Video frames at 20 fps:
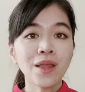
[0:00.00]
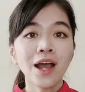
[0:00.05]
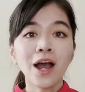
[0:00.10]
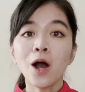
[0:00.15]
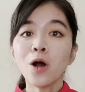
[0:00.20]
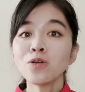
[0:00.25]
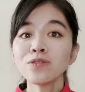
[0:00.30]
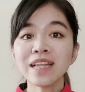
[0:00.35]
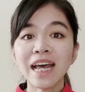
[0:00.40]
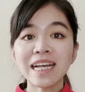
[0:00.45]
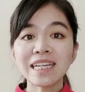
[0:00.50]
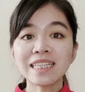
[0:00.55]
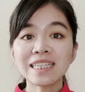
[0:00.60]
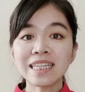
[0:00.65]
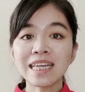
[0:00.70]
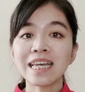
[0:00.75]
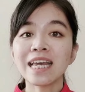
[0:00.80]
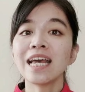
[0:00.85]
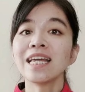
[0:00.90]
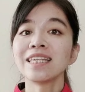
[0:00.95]

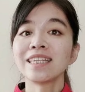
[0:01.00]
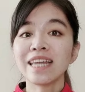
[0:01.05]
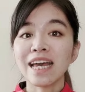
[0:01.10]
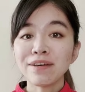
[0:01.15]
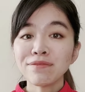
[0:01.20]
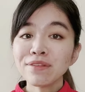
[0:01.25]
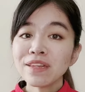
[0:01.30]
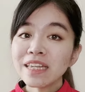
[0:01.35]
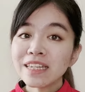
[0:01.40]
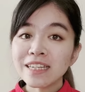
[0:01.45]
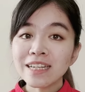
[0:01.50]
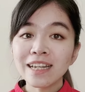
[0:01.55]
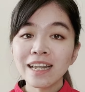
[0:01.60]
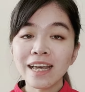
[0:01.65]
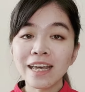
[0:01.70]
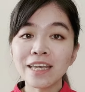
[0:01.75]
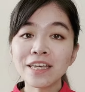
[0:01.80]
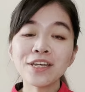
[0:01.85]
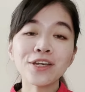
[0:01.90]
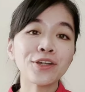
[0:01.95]
09C
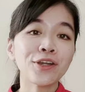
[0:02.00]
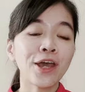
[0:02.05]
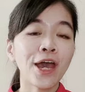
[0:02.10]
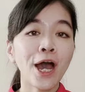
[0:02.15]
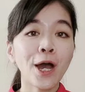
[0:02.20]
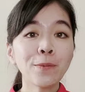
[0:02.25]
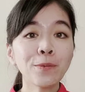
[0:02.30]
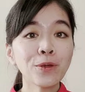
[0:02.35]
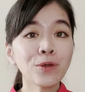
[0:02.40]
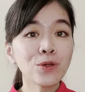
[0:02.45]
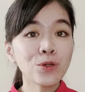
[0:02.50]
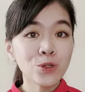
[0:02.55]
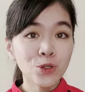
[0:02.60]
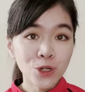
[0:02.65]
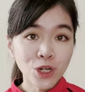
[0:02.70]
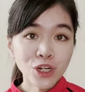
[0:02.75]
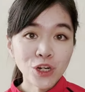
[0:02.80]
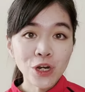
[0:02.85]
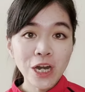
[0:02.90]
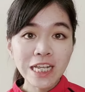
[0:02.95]
definitely could help you
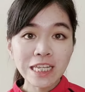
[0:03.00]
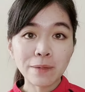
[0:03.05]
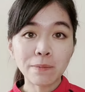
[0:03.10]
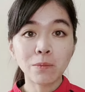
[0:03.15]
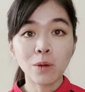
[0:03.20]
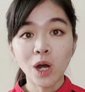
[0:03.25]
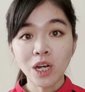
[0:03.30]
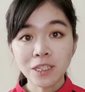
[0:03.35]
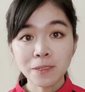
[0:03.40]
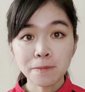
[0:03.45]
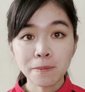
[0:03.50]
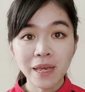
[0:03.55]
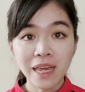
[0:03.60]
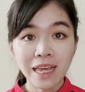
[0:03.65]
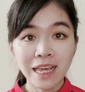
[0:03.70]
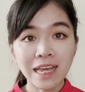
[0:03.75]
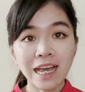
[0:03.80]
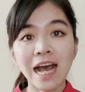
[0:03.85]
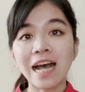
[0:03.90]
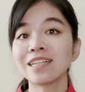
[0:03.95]
generate more
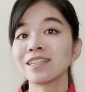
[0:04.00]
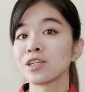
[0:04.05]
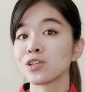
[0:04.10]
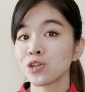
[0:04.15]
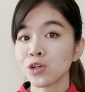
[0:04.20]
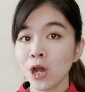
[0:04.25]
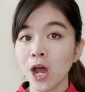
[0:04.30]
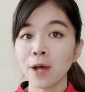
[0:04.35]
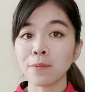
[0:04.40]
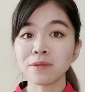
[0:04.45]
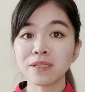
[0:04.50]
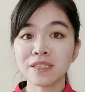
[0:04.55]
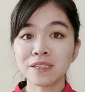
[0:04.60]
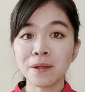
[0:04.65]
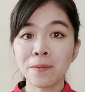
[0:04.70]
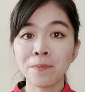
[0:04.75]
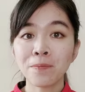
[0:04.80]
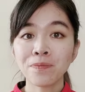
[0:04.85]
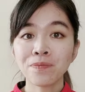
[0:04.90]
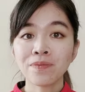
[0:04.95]
spin on the chops.
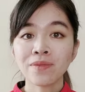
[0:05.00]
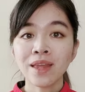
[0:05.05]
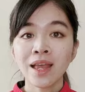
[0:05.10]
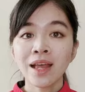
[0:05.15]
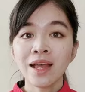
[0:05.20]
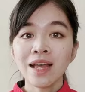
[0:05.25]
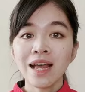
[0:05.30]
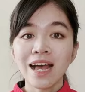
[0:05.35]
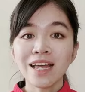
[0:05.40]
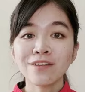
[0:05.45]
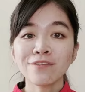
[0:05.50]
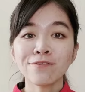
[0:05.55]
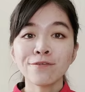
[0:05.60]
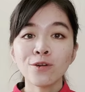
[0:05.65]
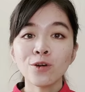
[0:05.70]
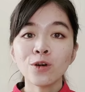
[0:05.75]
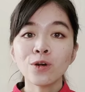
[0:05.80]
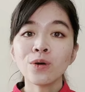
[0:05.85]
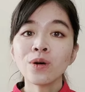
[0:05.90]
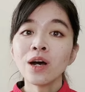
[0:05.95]
And
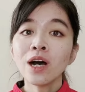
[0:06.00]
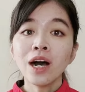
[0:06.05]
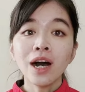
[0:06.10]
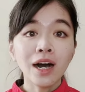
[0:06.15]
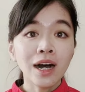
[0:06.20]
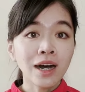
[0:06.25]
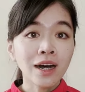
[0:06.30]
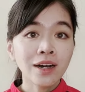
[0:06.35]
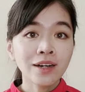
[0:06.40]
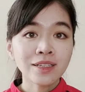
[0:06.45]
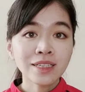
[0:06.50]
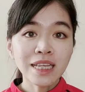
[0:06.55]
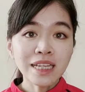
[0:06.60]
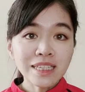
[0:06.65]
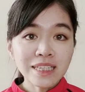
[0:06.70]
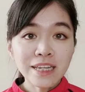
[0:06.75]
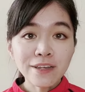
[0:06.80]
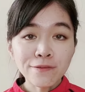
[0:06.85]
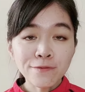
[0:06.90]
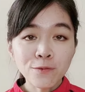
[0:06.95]
for
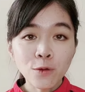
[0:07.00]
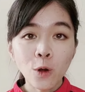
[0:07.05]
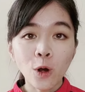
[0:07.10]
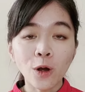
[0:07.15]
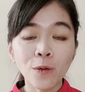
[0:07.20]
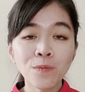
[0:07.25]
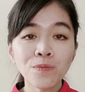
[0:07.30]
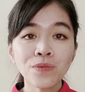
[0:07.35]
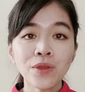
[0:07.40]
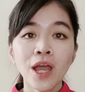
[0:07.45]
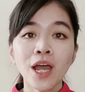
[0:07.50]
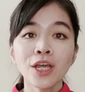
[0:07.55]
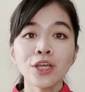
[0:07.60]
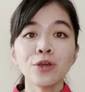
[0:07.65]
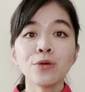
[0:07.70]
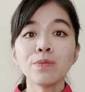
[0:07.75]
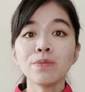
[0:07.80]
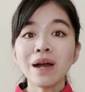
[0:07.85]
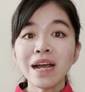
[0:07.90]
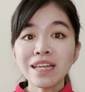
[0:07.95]
64, you
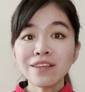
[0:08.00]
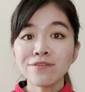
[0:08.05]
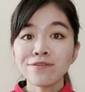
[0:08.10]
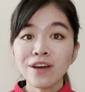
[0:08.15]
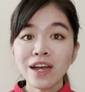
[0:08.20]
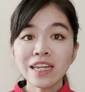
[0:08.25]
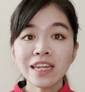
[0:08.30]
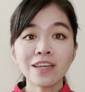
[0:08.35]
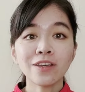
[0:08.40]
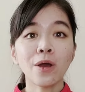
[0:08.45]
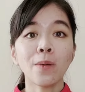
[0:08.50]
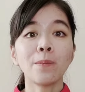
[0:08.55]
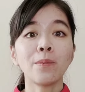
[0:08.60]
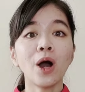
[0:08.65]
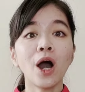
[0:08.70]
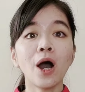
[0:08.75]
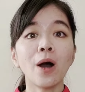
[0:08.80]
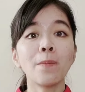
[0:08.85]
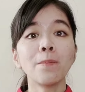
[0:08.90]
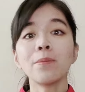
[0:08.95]
might find your
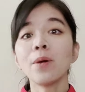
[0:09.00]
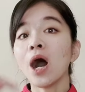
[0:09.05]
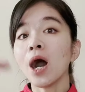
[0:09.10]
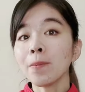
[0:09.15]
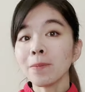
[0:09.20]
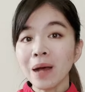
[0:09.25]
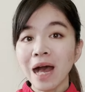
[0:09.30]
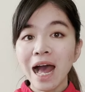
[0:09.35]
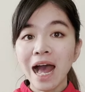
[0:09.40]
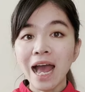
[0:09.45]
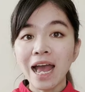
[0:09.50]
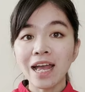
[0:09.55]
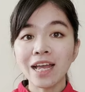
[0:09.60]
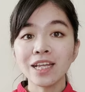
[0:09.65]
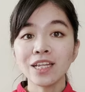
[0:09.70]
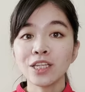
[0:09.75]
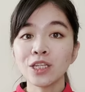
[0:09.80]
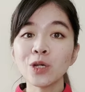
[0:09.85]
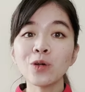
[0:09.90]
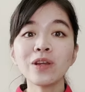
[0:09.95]
ball pop high
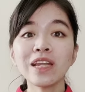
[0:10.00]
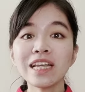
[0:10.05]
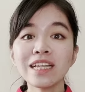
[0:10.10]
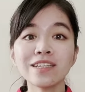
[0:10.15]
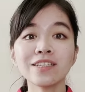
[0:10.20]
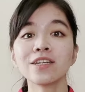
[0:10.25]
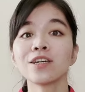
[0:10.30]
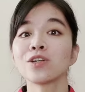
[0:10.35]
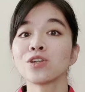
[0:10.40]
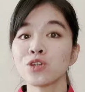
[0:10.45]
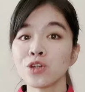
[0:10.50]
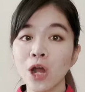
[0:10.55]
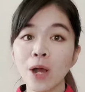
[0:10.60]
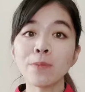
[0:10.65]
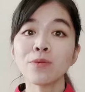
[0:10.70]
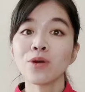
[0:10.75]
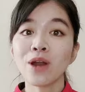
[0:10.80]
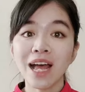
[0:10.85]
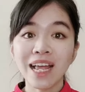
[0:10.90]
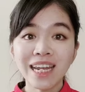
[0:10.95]
during the chop
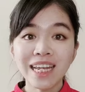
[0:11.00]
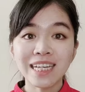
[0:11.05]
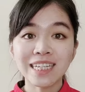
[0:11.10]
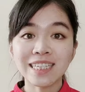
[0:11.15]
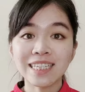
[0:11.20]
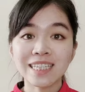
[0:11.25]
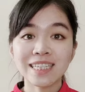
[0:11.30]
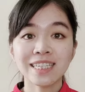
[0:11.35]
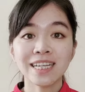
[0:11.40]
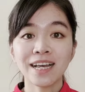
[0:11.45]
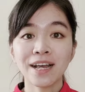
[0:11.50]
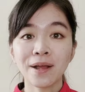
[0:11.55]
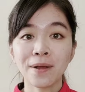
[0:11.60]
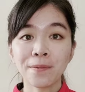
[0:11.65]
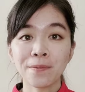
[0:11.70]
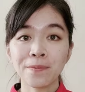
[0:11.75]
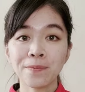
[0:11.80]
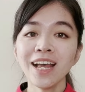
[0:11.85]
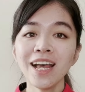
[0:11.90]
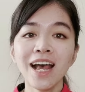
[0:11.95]
rallies.
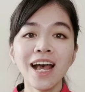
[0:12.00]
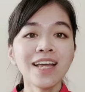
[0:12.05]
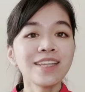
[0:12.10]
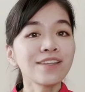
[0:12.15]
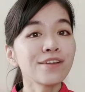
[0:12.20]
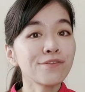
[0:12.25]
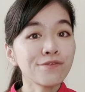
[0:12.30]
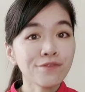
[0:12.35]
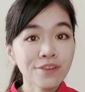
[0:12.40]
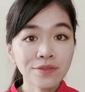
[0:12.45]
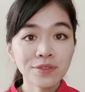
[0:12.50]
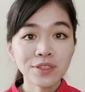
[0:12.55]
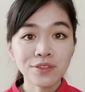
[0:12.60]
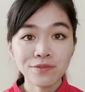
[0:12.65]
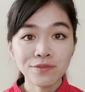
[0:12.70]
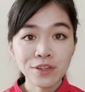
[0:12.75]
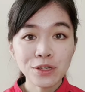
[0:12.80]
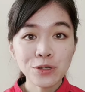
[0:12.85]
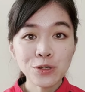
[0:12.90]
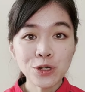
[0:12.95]
The fifth
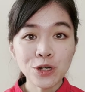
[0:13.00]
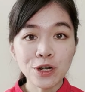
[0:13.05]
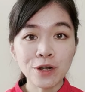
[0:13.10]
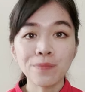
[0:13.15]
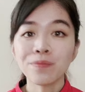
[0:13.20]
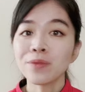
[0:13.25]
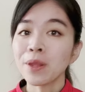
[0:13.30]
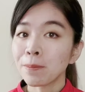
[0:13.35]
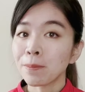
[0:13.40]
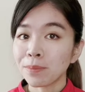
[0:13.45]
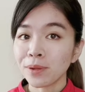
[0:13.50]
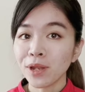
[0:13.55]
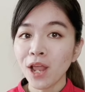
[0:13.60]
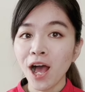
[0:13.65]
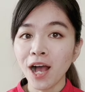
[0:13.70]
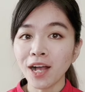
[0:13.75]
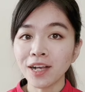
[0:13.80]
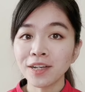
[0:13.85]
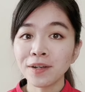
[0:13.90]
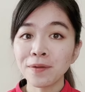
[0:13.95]
feature,
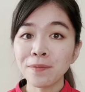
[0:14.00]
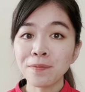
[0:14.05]
block.